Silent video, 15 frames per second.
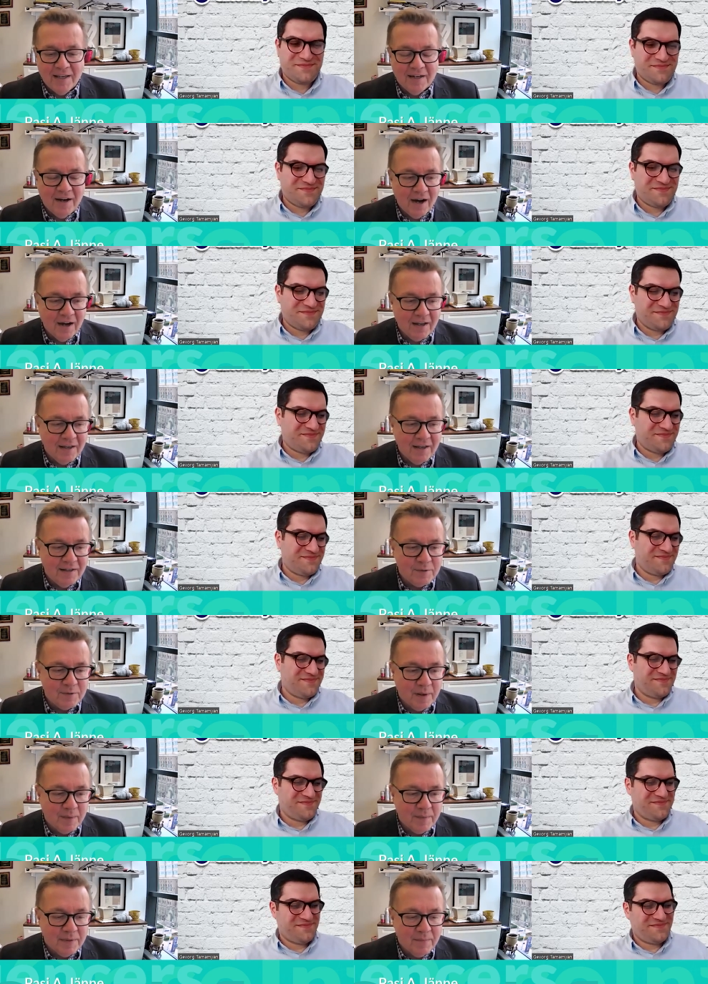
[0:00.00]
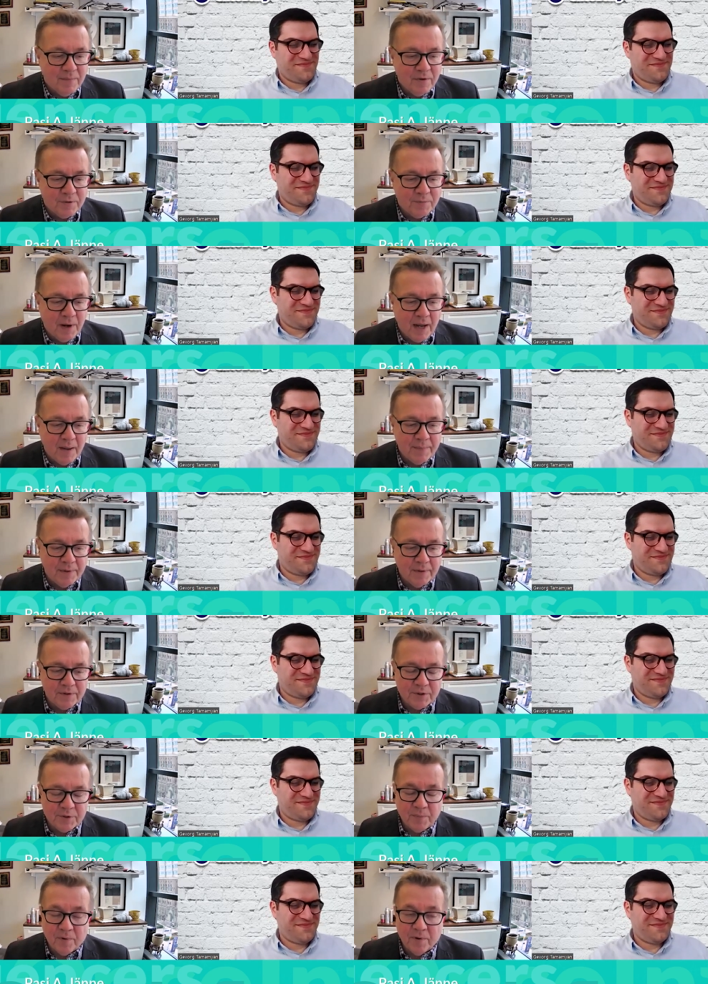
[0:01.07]
Speaker 1: and hockey is probably the most popular
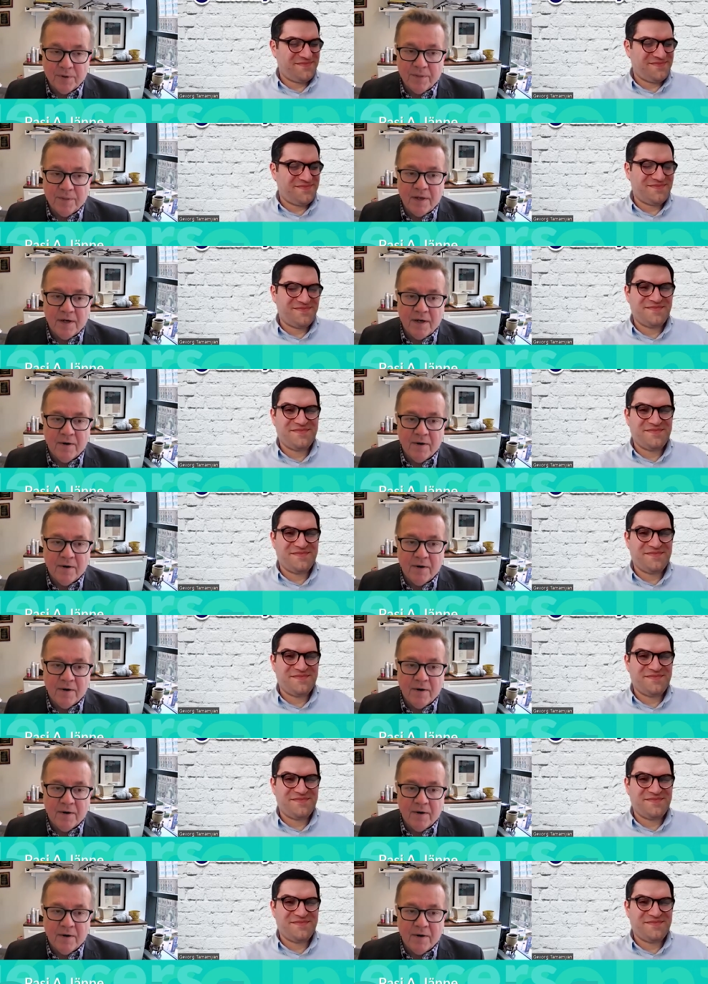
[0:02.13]
sport there.